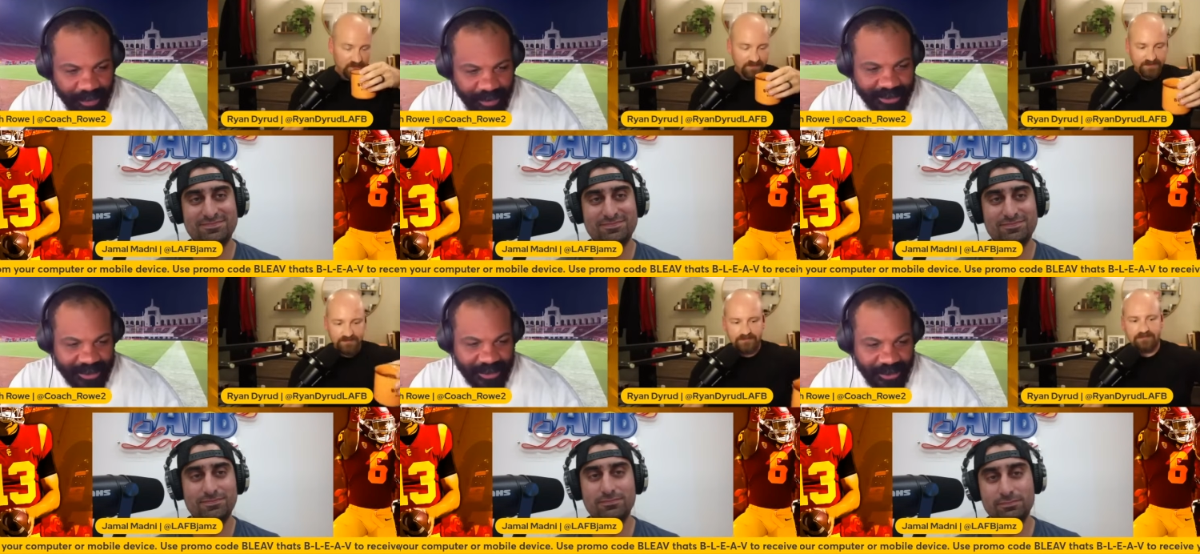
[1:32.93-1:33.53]

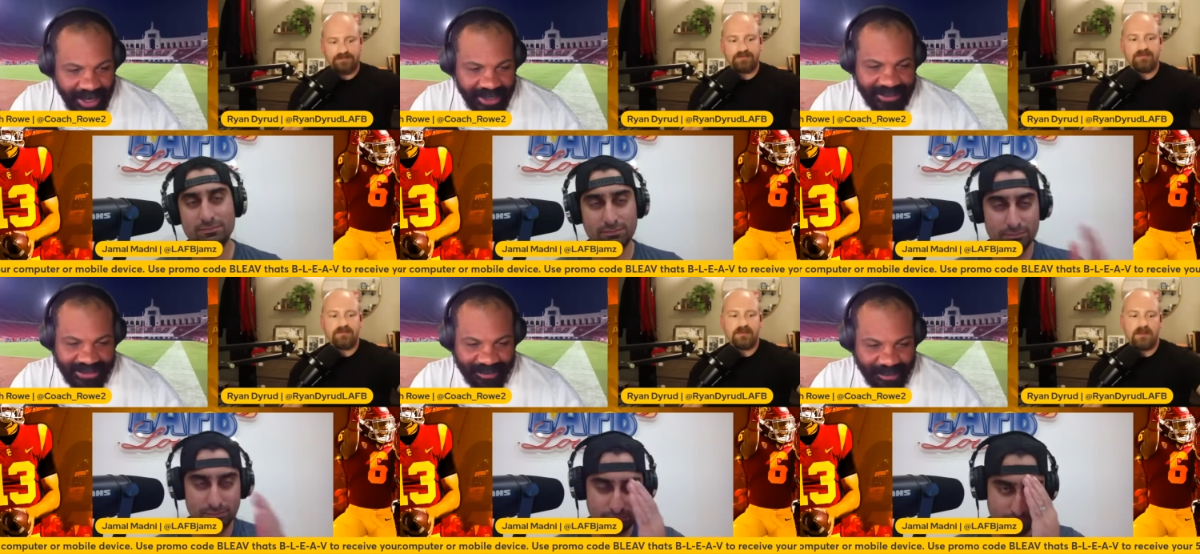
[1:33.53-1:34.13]
Speaker 1: Mr.
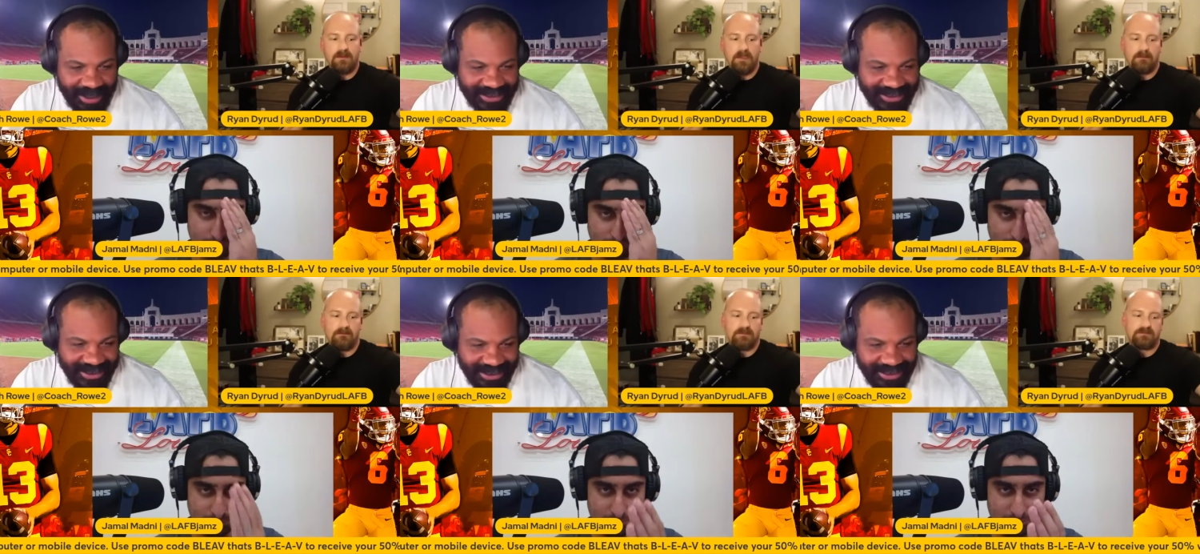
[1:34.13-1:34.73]
18
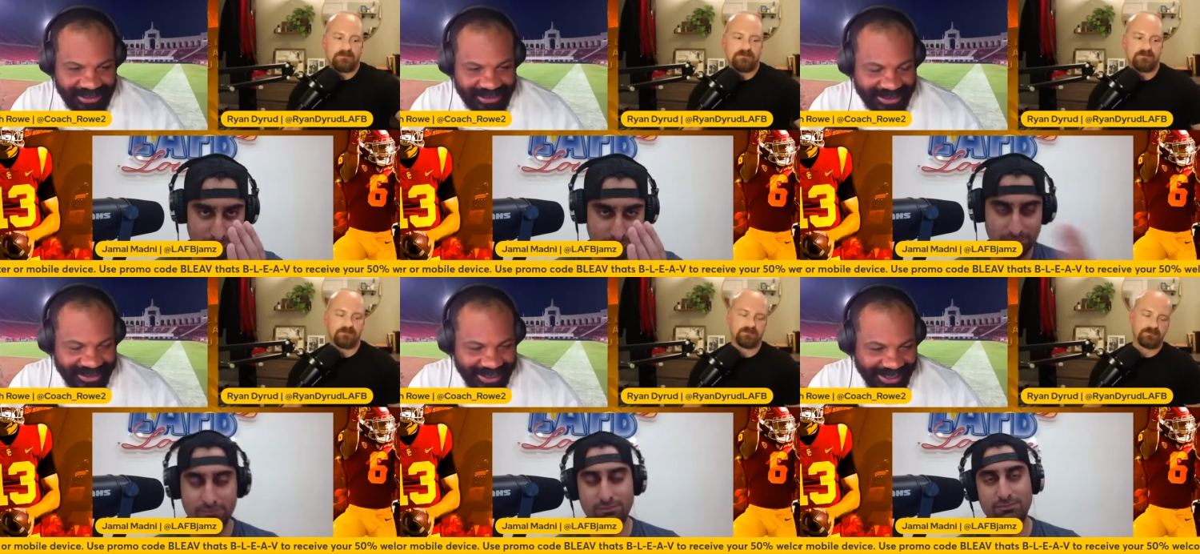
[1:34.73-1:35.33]
PhDs,